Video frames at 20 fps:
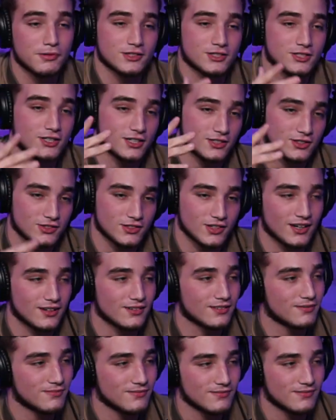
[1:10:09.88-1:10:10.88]
Congratulations, you
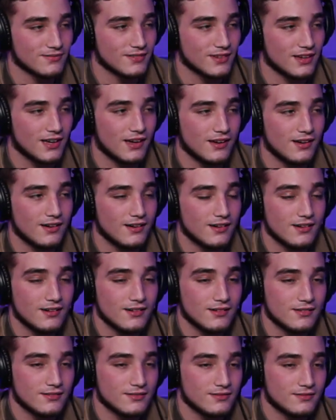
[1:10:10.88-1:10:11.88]
guys. That, yeah,
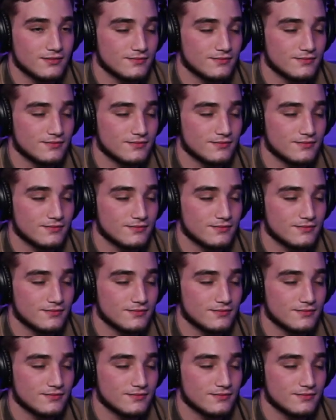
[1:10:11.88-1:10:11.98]
absolutely,